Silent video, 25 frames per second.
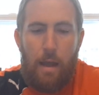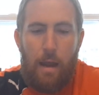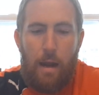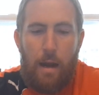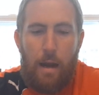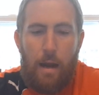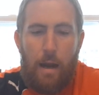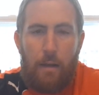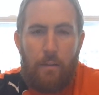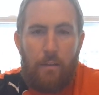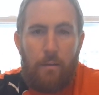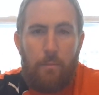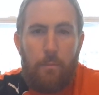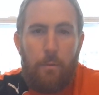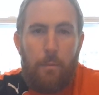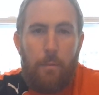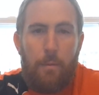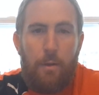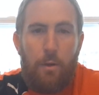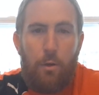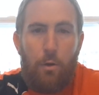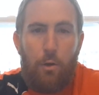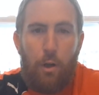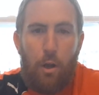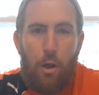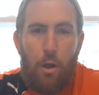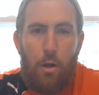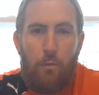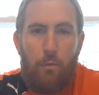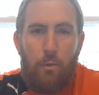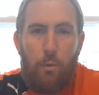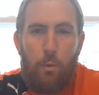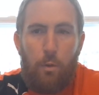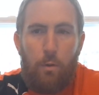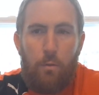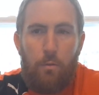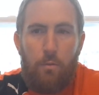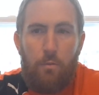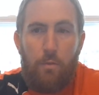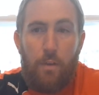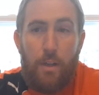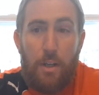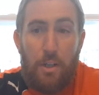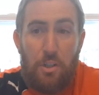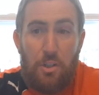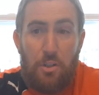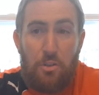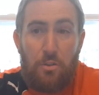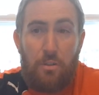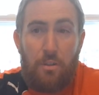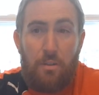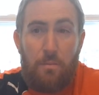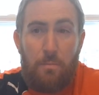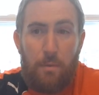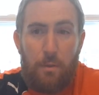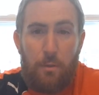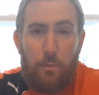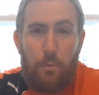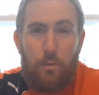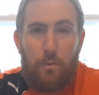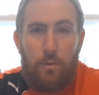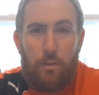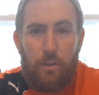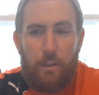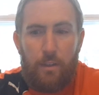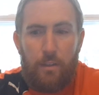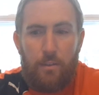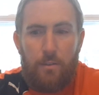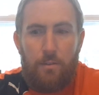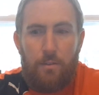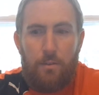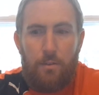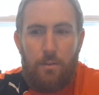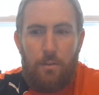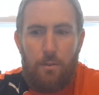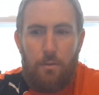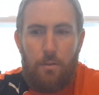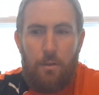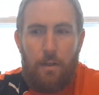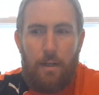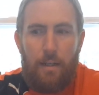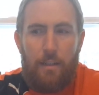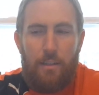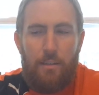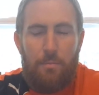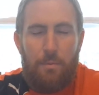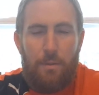Everything I'm going to be going over will eventually be released to you guys,